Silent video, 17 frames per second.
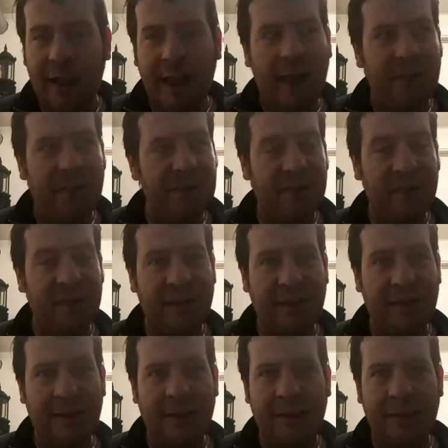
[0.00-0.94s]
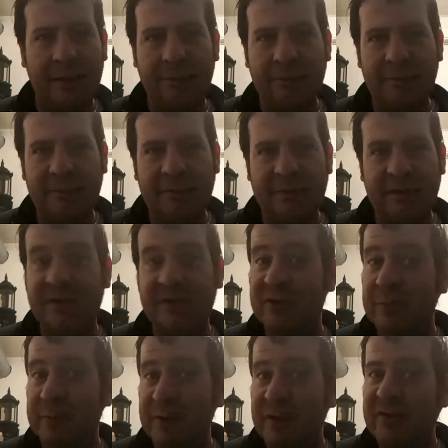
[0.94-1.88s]
and the
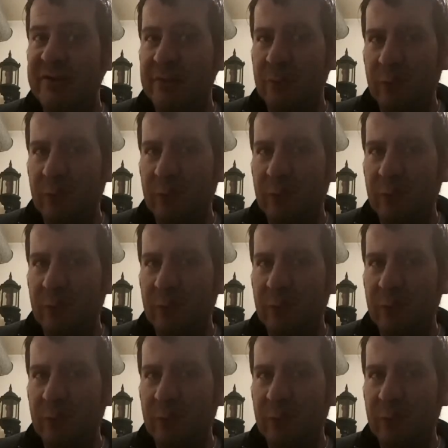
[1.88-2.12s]
distribution